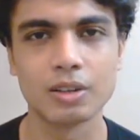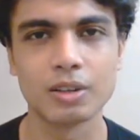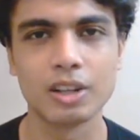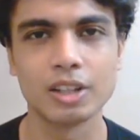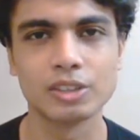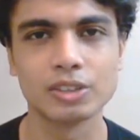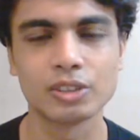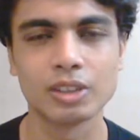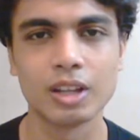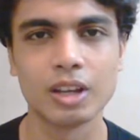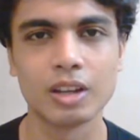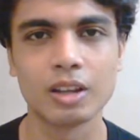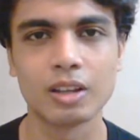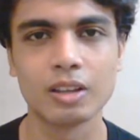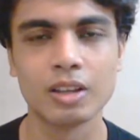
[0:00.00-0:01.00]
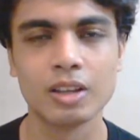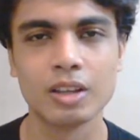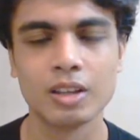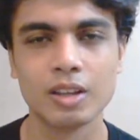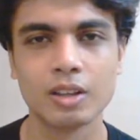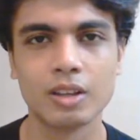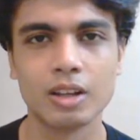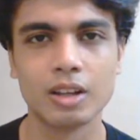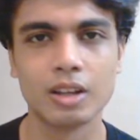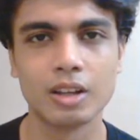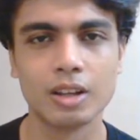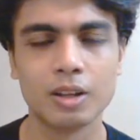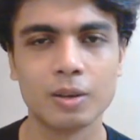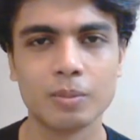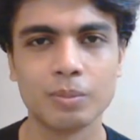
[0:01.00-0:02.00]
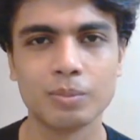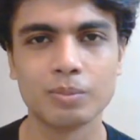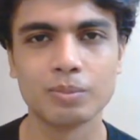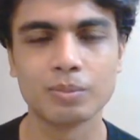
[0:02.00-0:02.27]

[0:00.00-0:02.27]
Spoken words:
it's um,